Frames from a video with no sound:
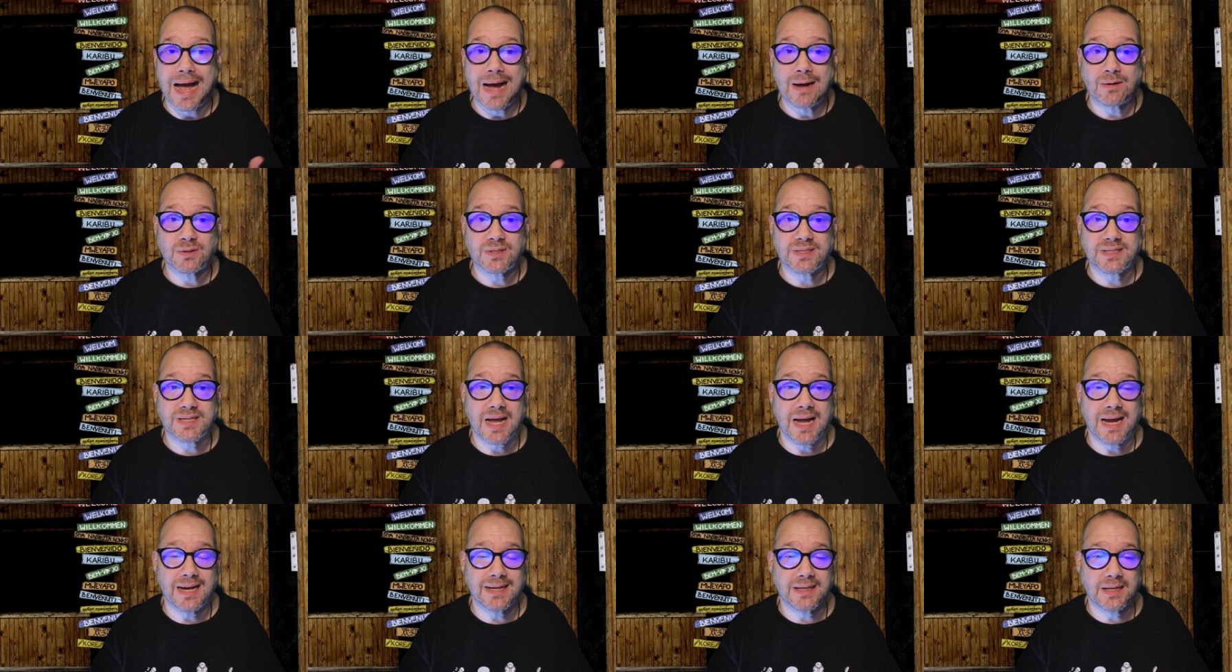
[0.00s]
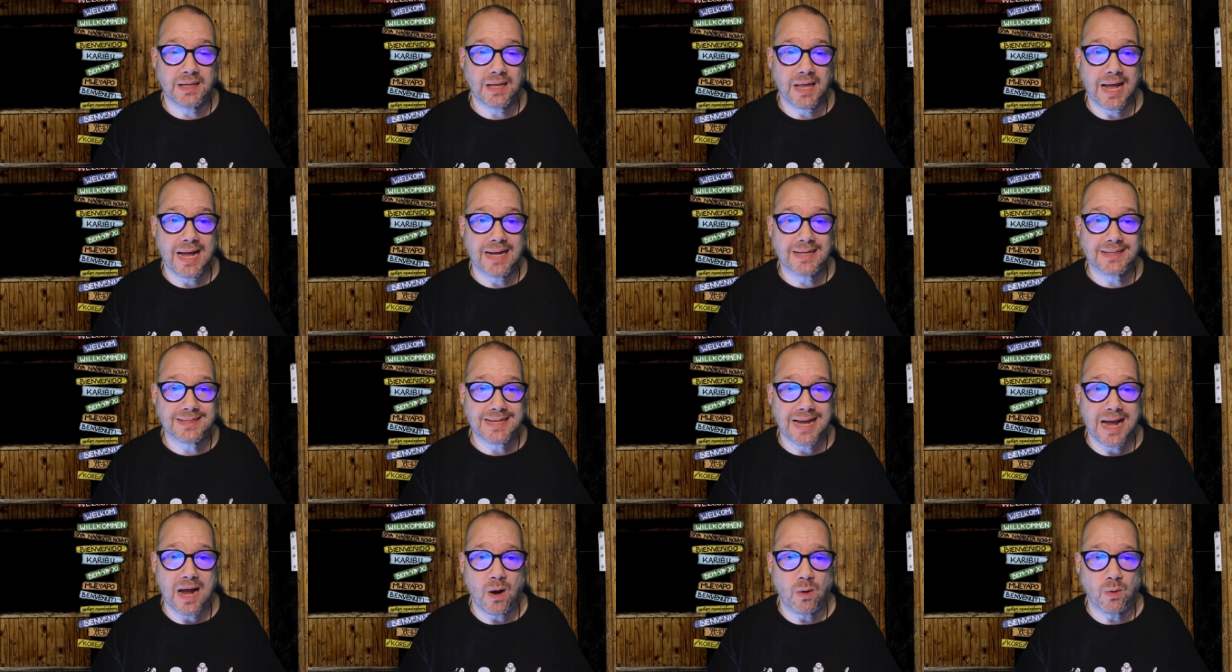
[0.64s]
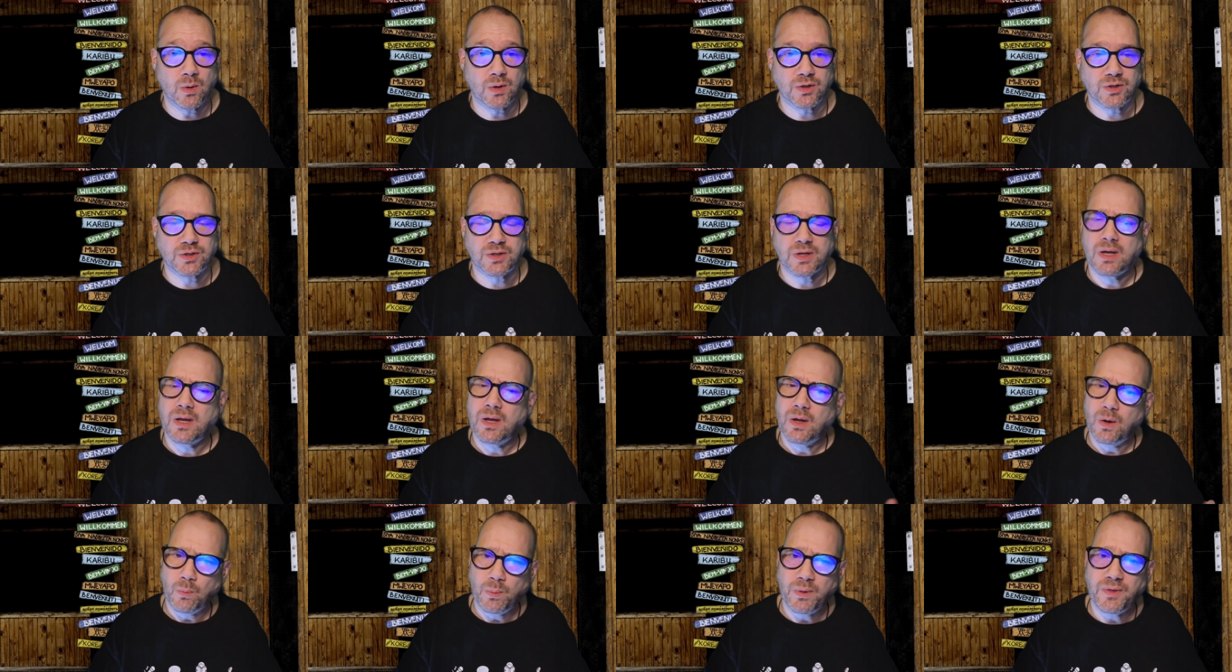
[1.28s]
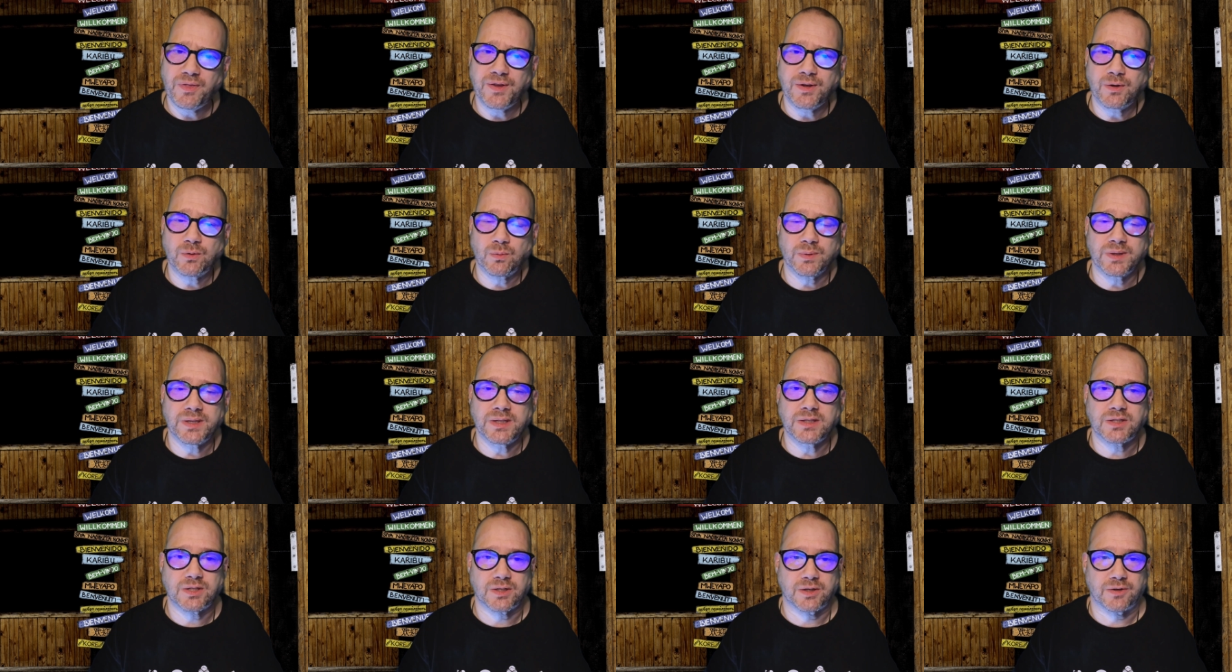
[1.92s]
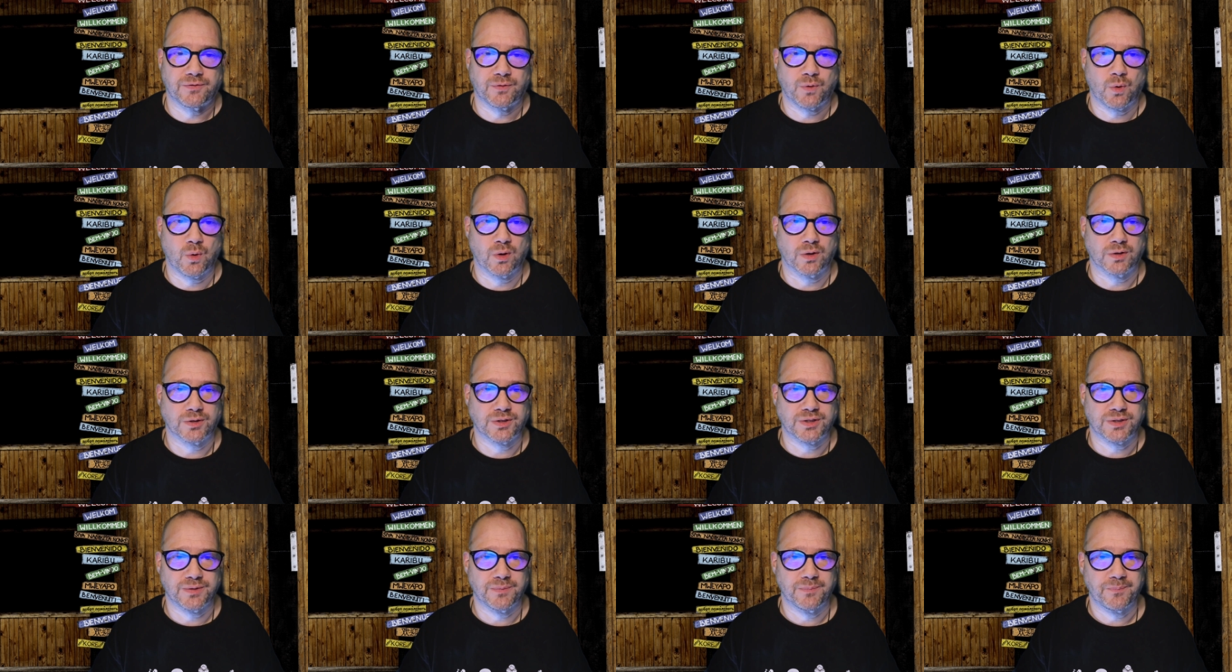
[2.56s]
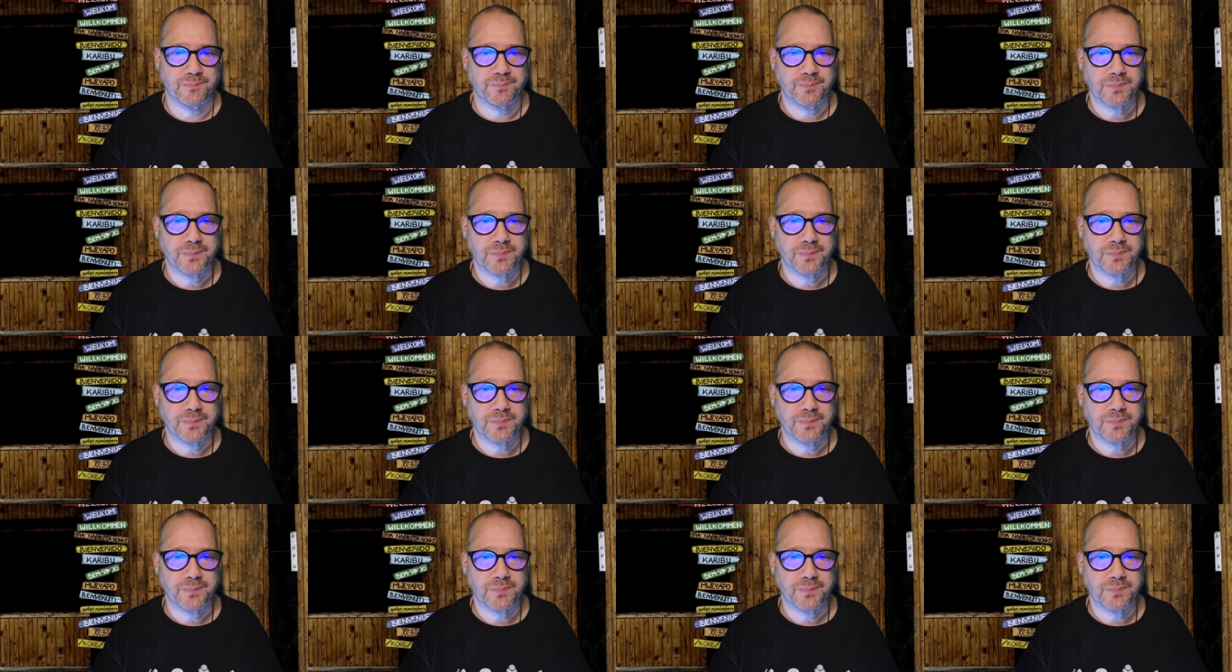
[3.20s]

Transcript: outside class hours, within reason, of course.